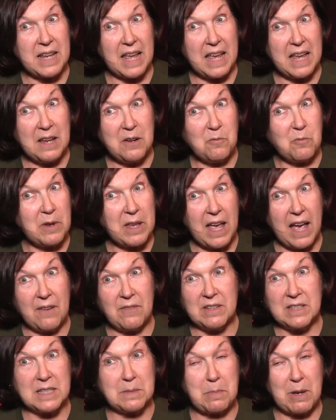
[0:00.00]
Day, we have
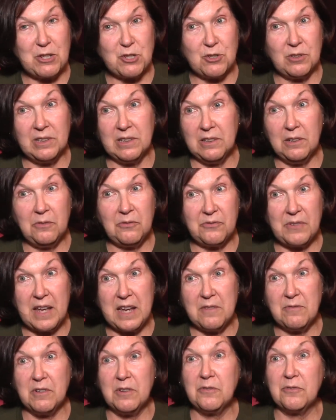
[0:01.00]
a special little
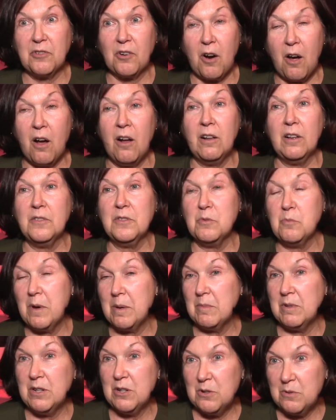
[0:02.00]
favor for all of the
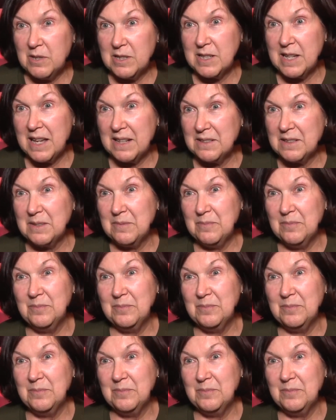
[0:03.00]
women who attend.